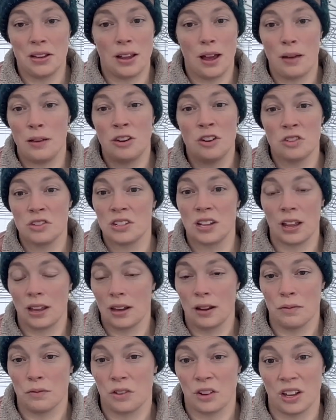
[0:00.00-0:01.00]
and you're selling
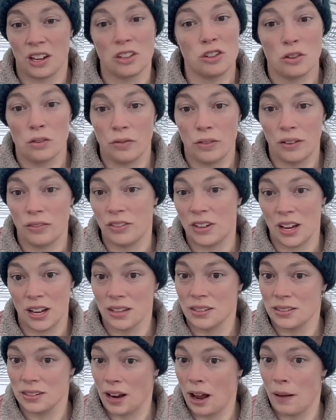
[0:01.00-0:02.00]
them for like $250 a
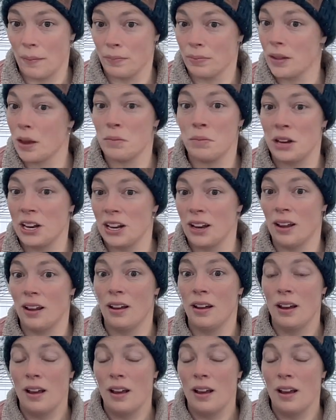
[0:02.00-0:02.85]
stem. I mean,